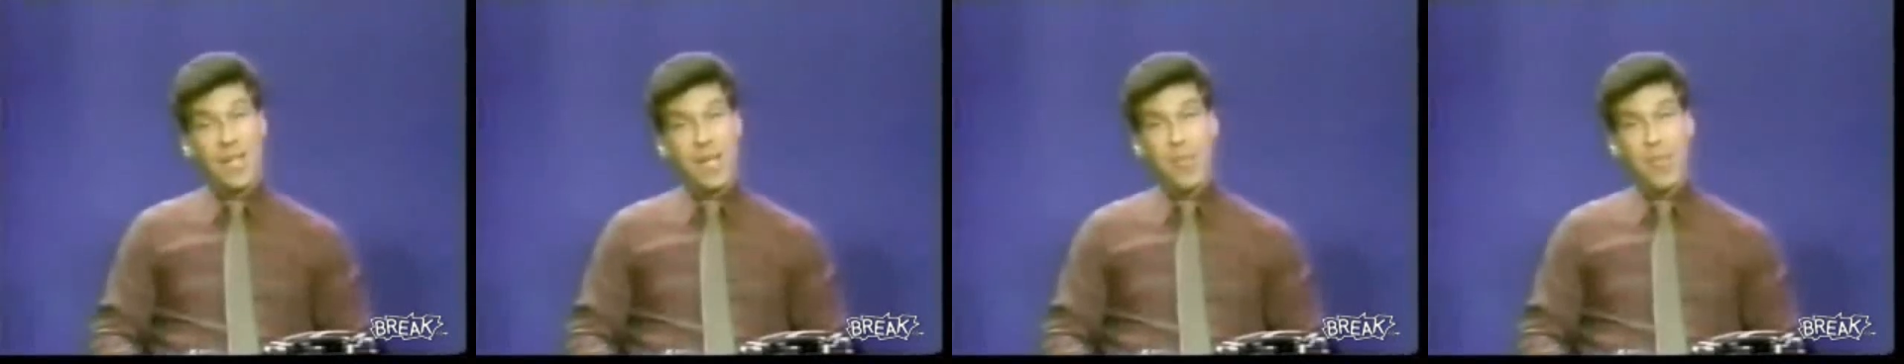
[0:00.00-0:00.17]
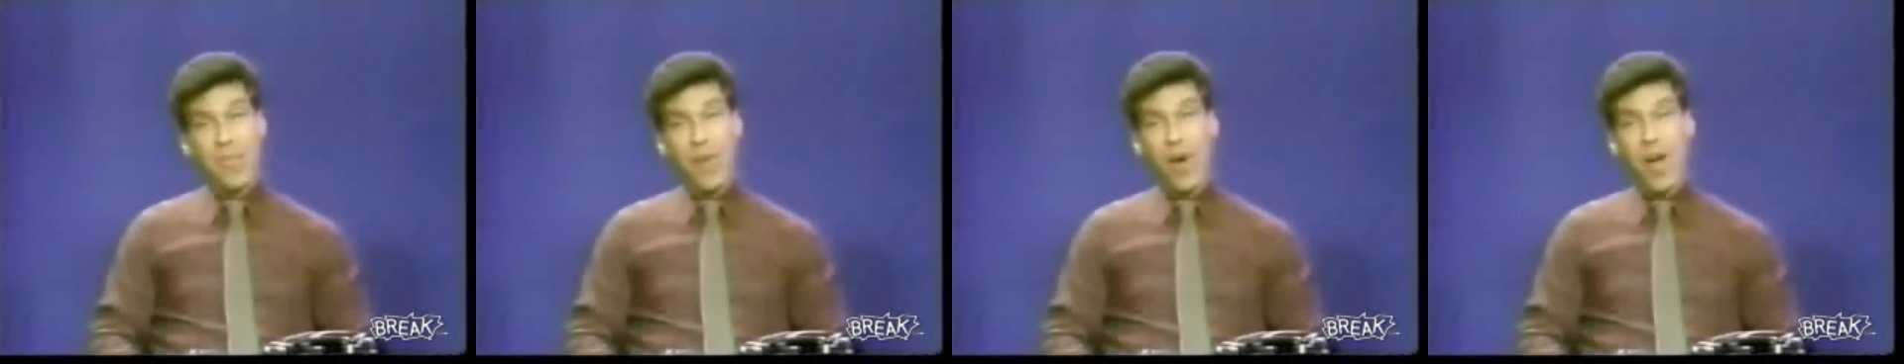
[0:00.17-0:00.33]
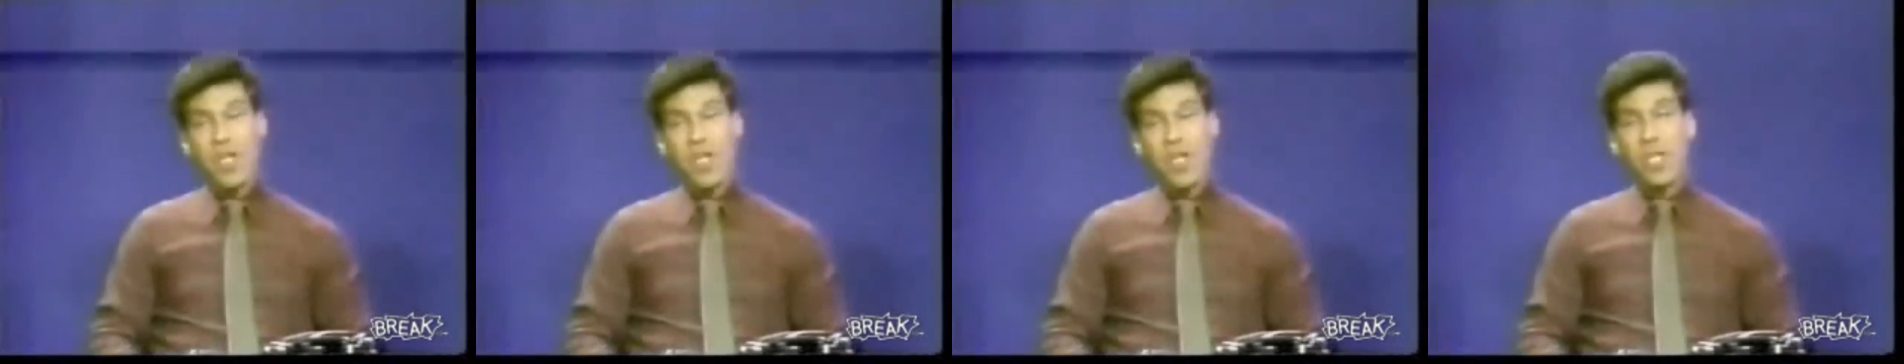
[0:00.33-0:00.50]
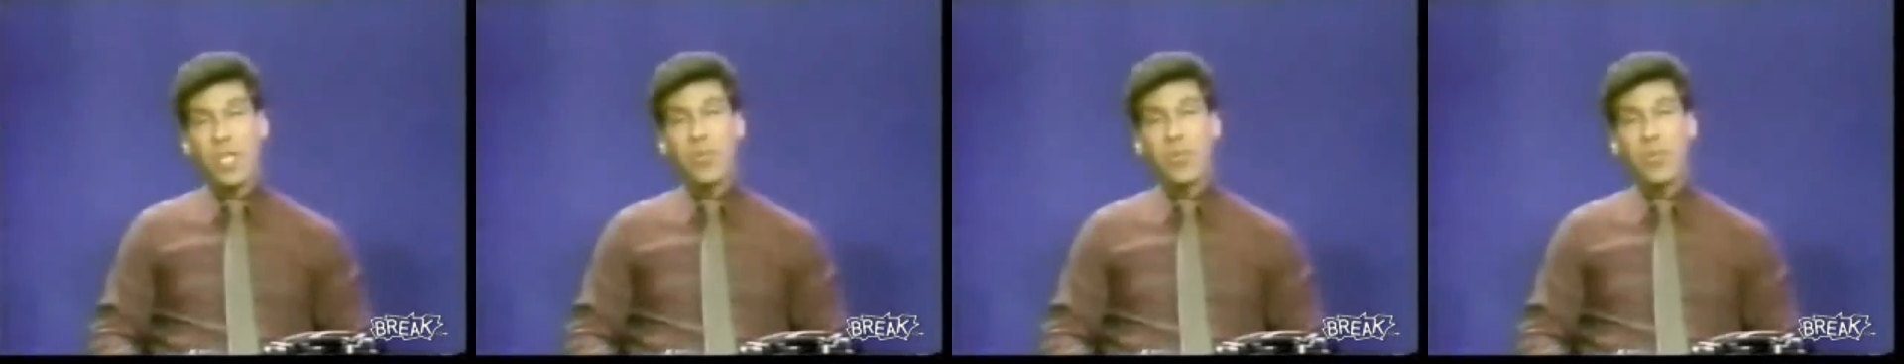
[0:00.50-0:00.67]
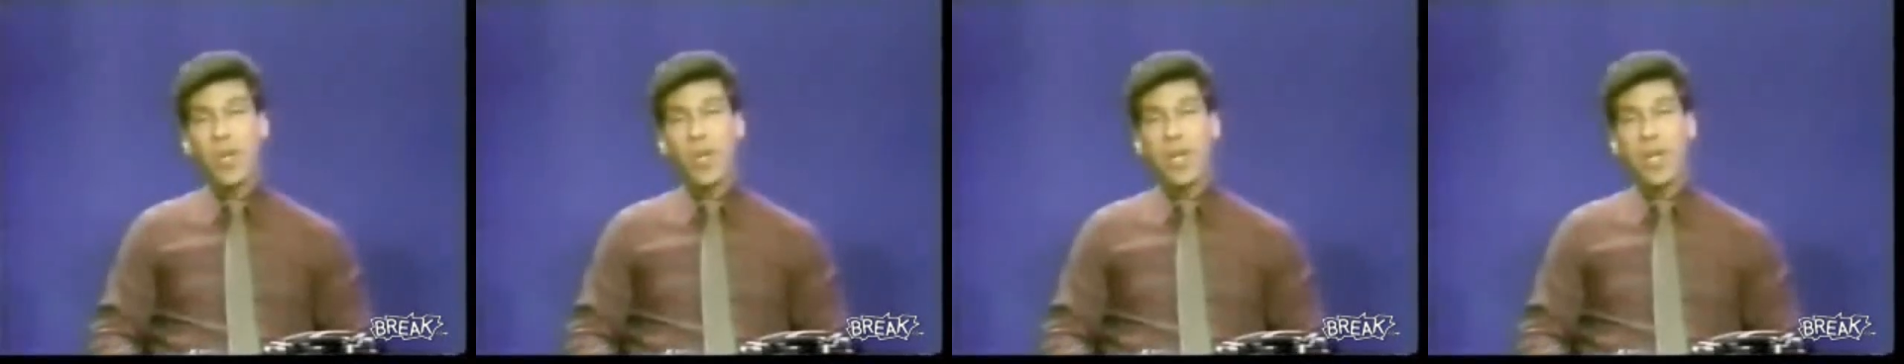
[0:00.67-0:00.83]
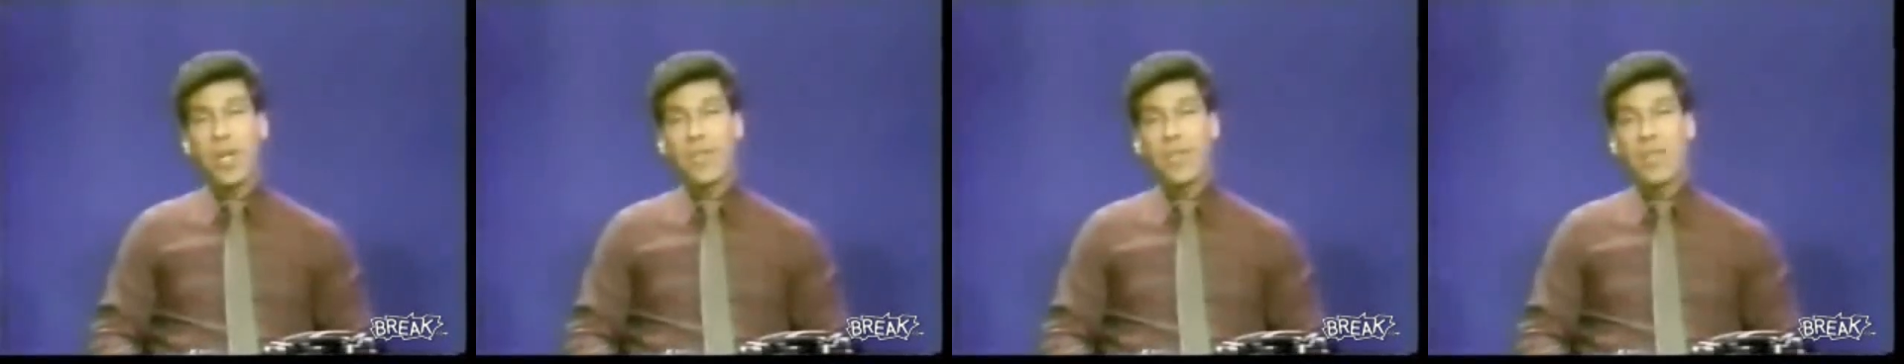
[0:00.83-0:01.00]
Keep
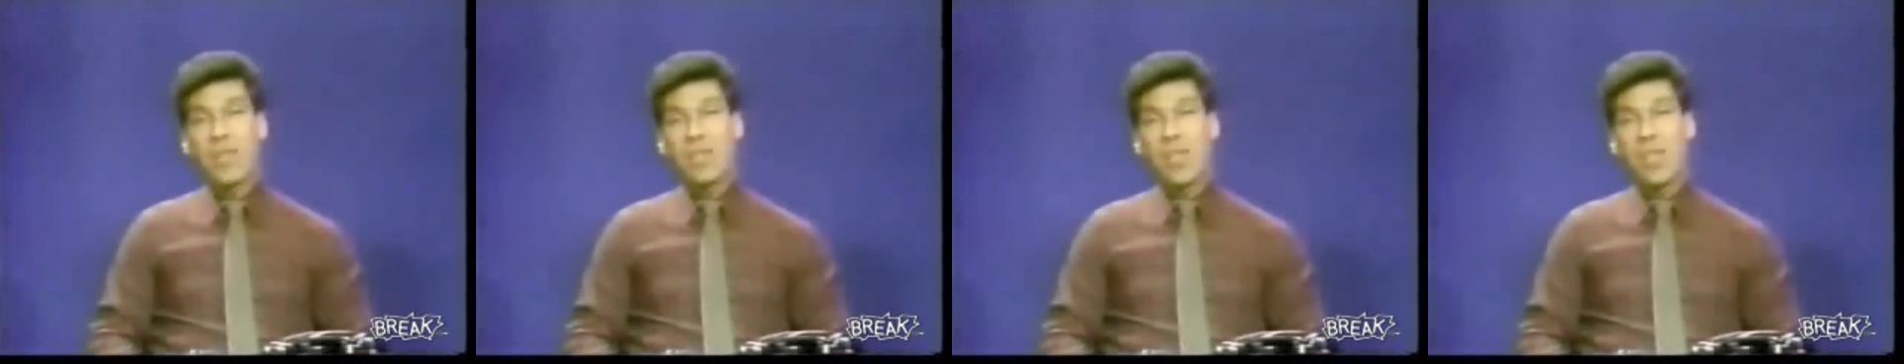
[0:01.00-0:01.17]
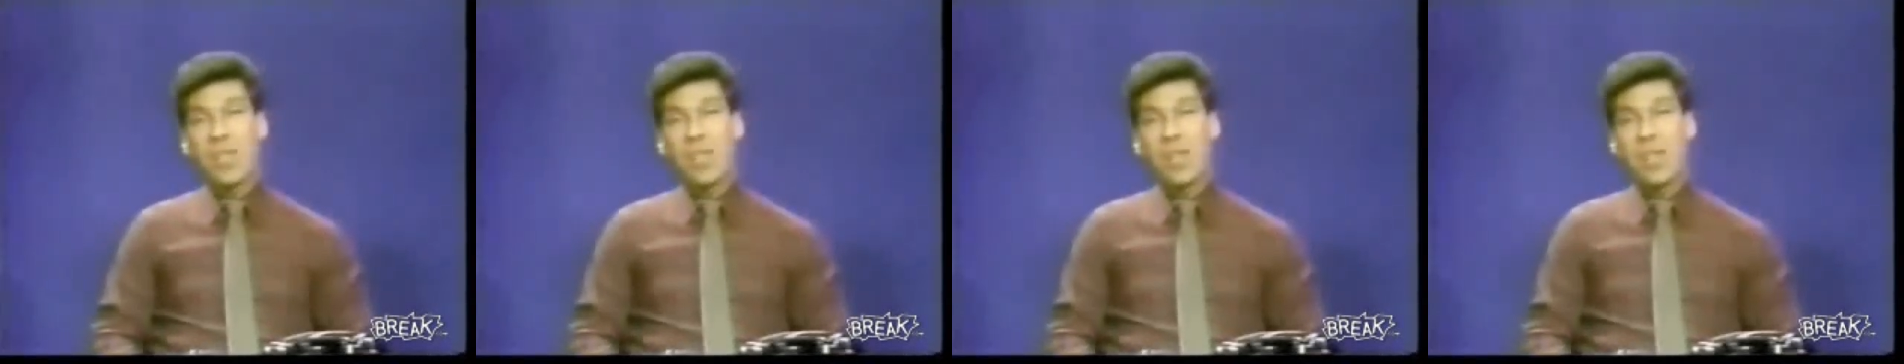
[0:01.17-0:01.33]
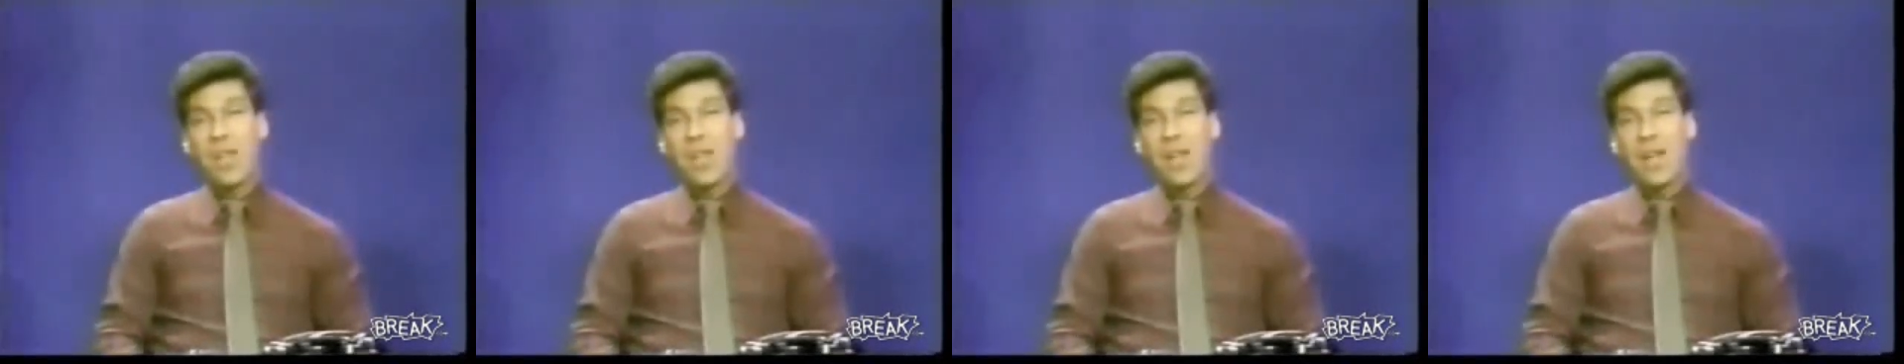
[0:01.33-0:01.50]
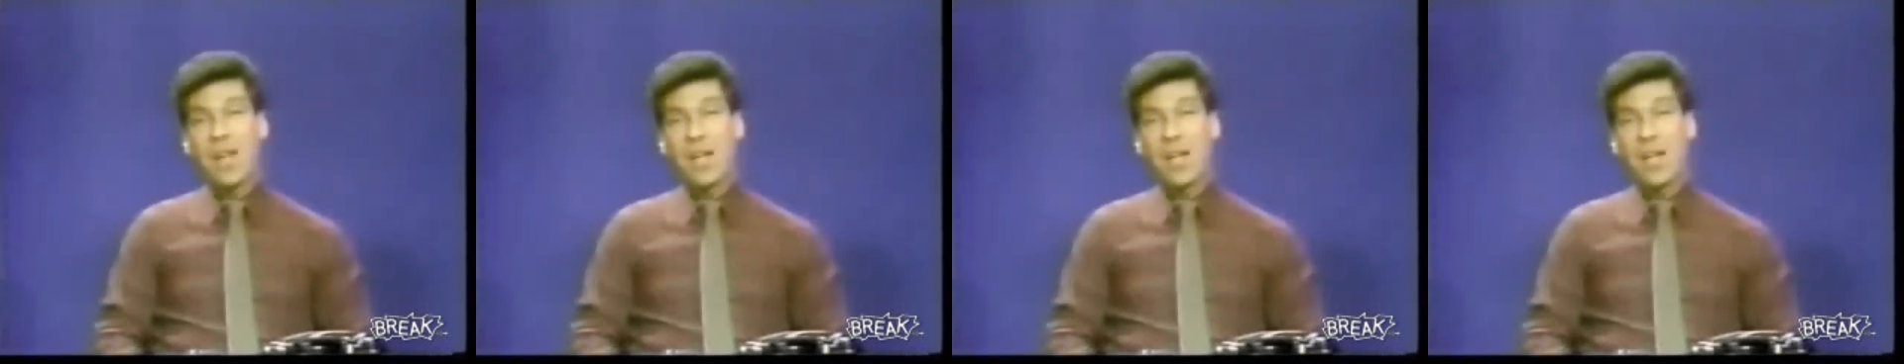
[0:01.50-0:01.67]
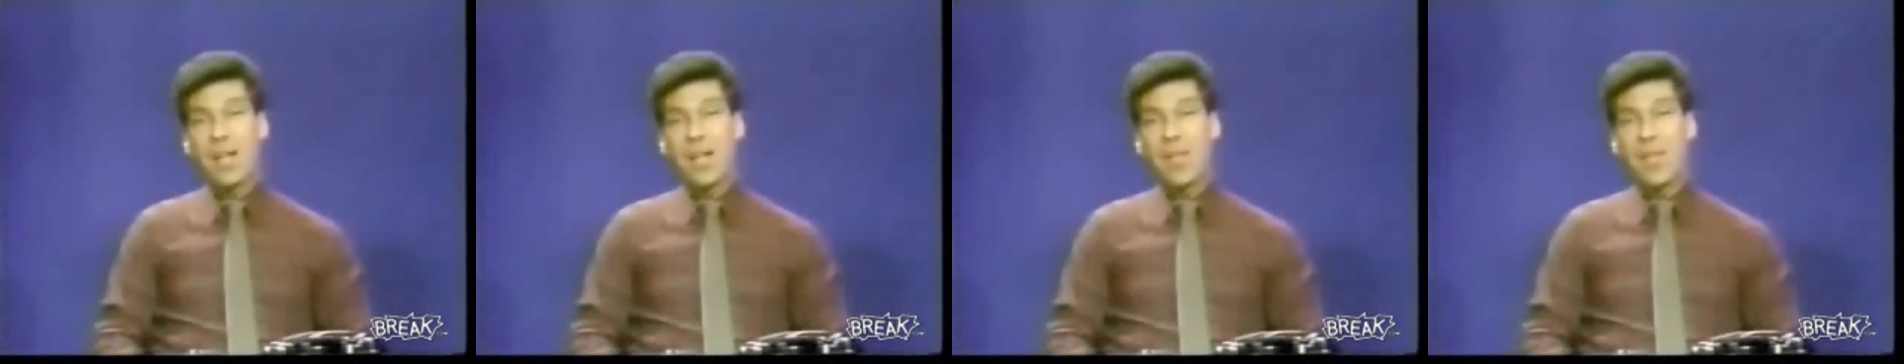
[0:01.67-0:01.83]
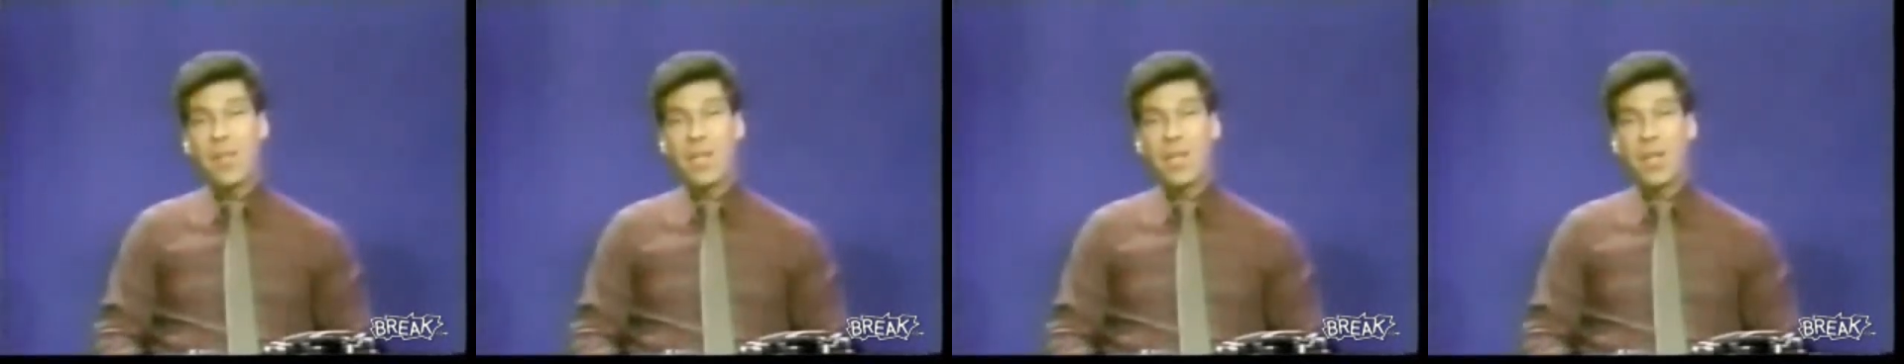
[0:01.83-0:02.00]
watching. We're on every Sunday night
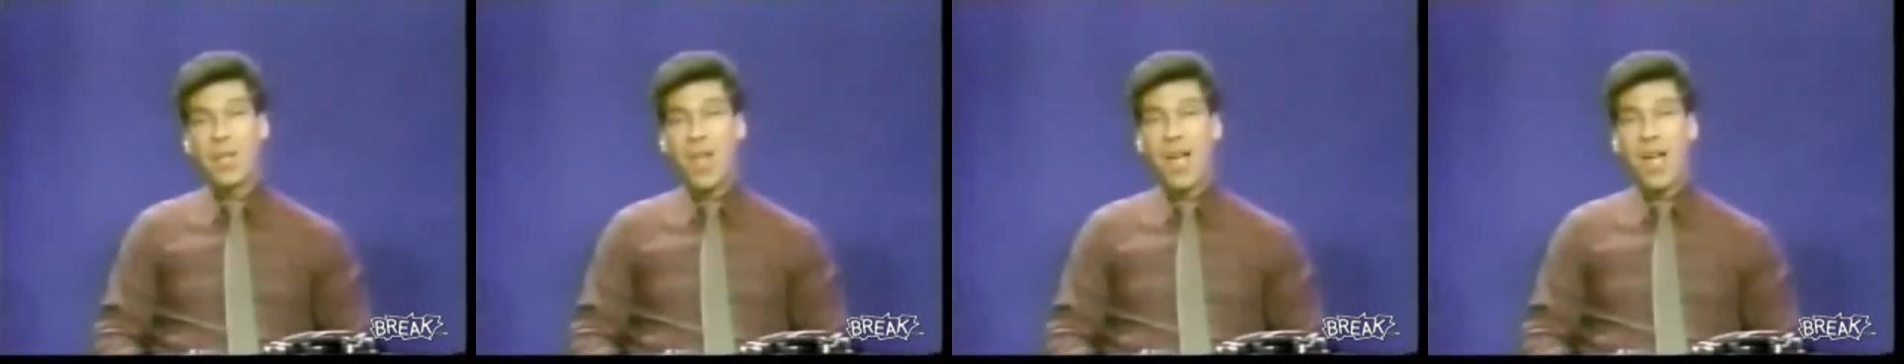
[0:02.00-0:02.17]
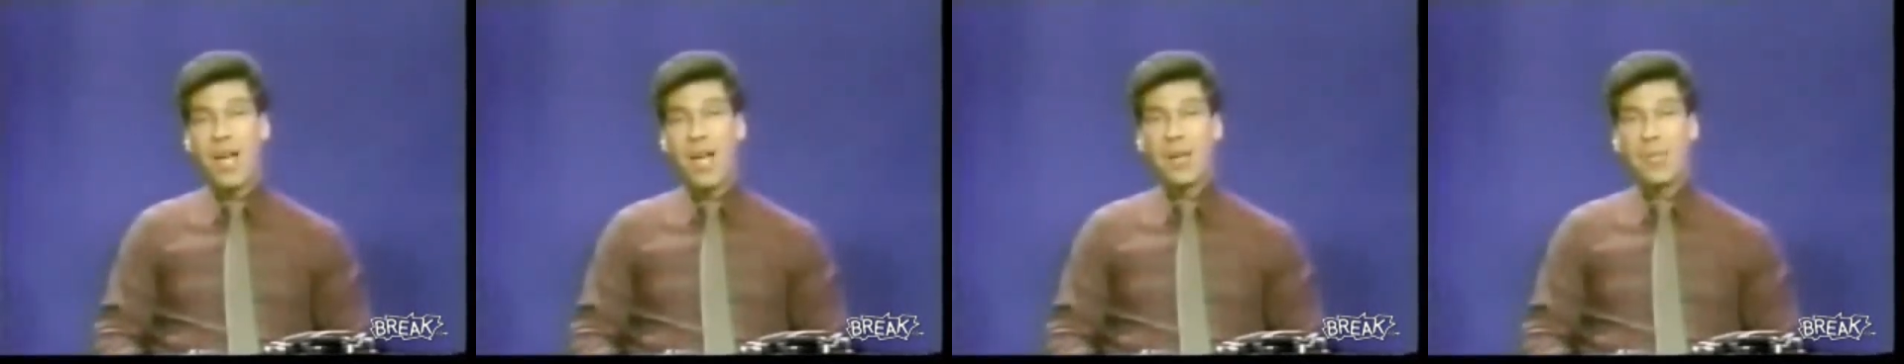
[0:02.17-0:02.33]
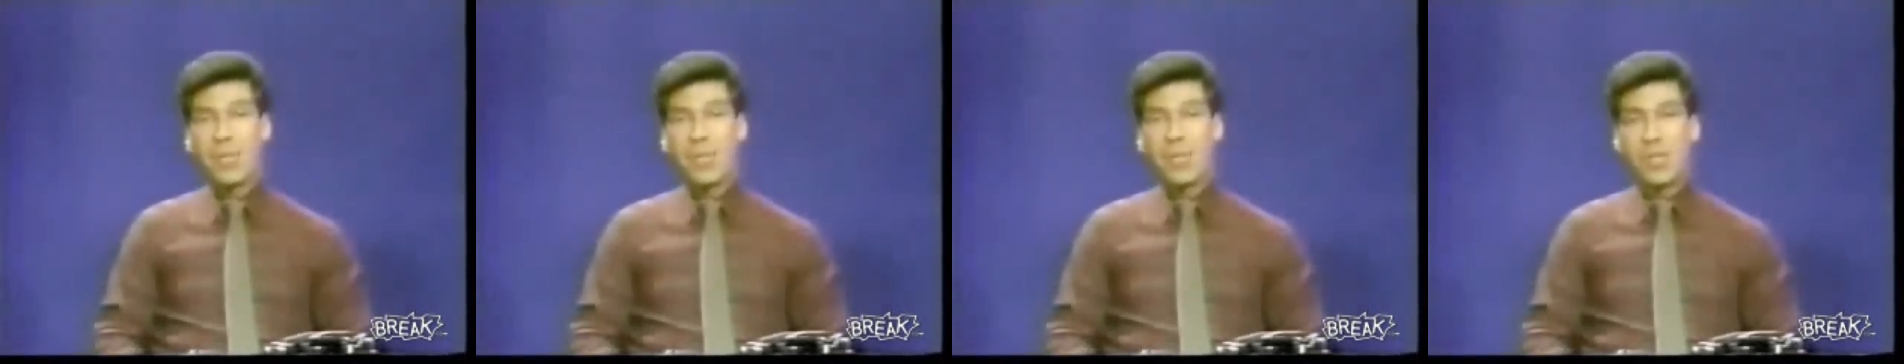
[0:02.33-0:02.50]
at 11 o'clock,